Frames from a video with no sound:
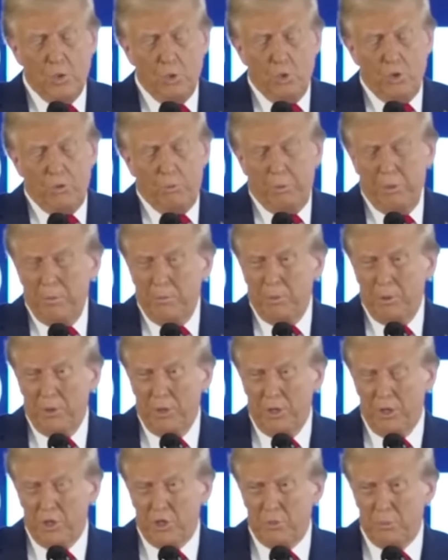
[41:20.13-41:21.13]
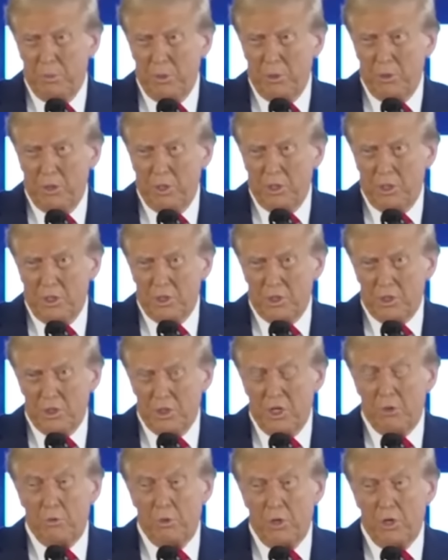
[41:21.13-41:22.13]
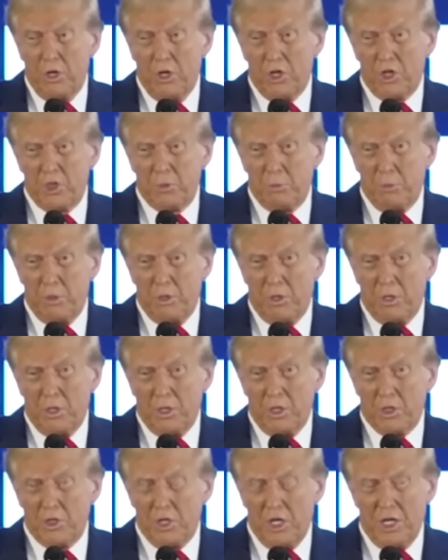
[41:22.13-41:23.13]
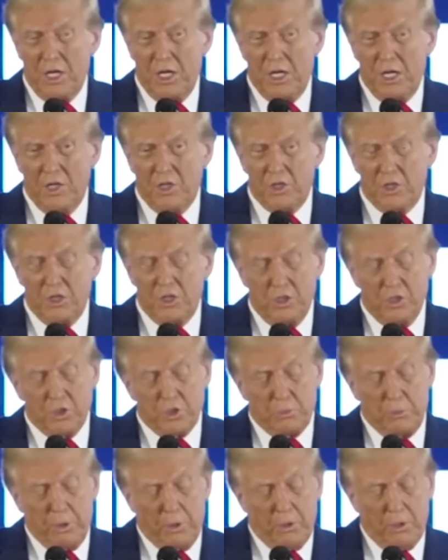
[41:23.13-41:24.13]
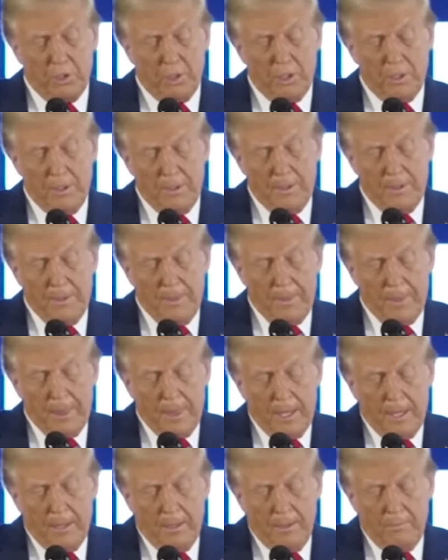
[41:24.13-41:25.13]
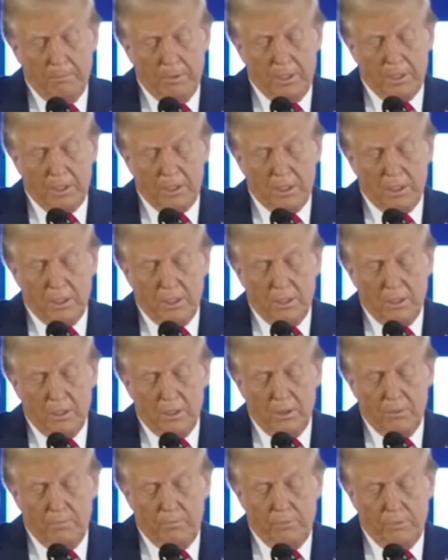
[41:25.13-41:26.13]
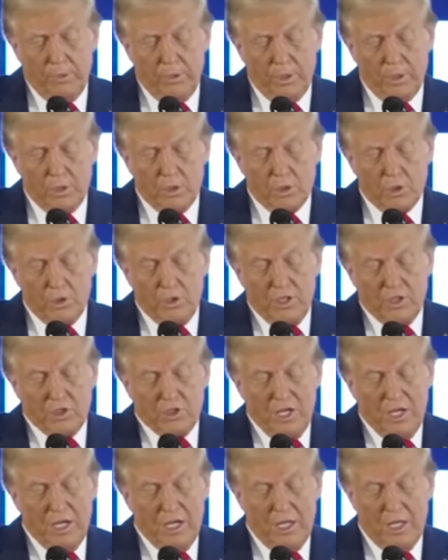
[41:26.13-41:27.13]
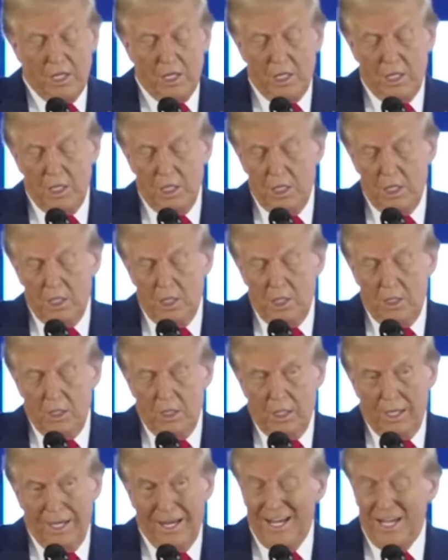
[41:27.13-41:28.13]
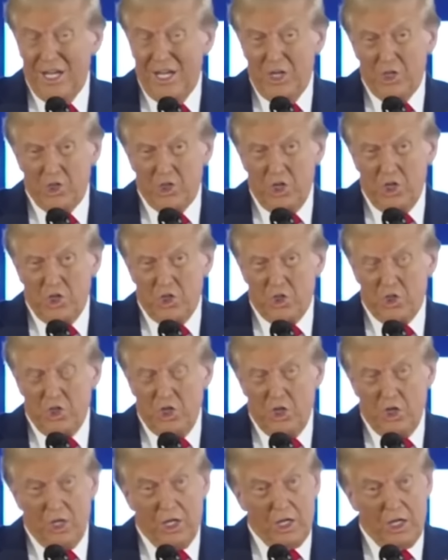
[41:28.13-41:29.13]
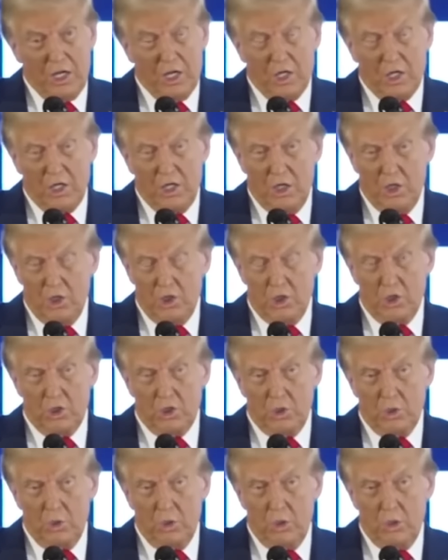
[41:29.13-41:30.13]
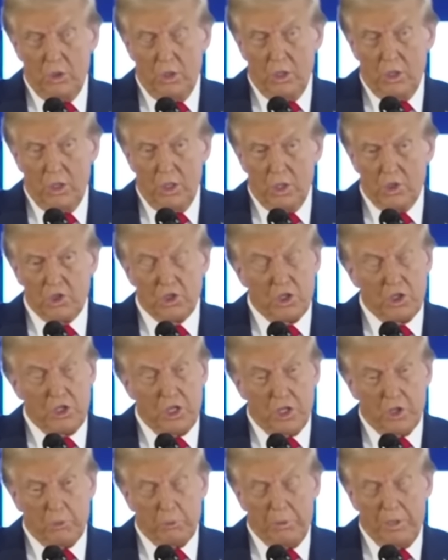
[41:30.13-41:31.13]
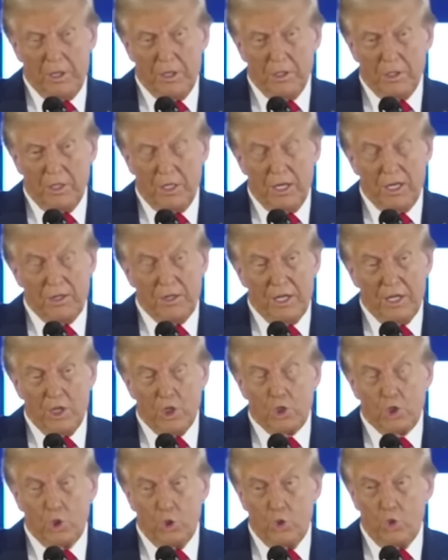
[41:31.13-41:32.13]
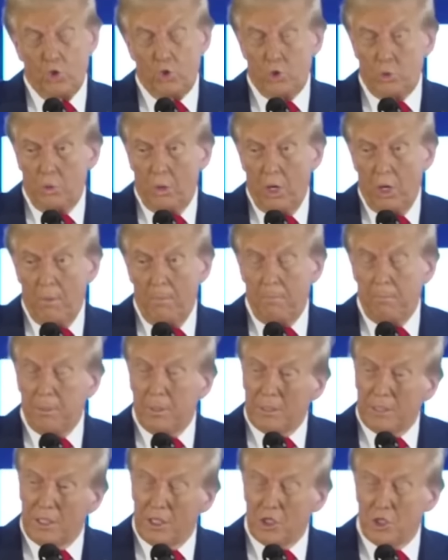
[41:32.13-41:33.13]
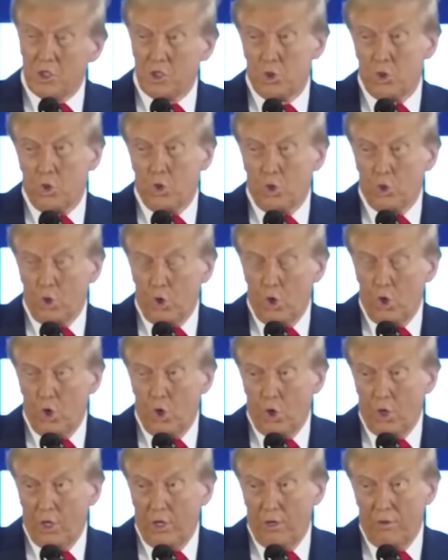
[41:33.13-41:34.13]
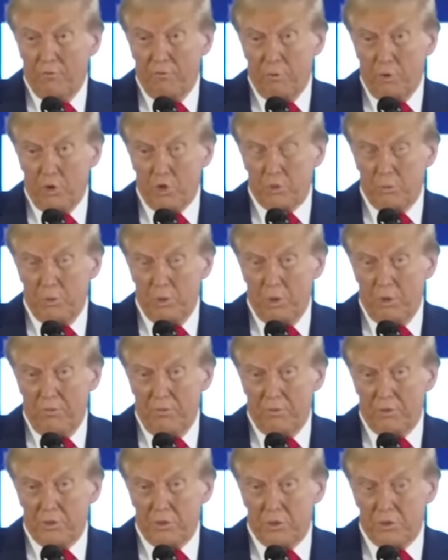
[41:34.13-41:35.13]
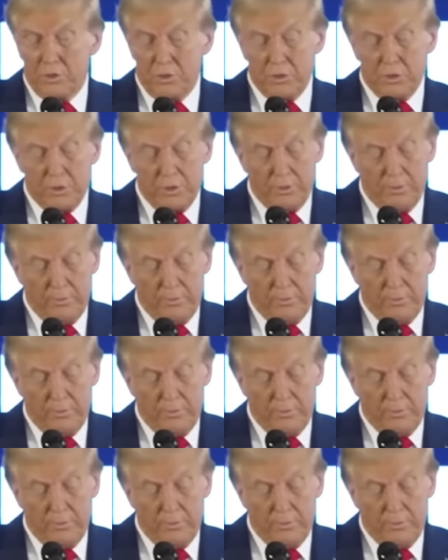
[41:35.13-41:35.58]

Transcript: with people that are spiritless. They really are spiritless. They can't instill spirit. But so that's any citizen, they get killed, it's a death penalty, and that includes police or law enforcement officers.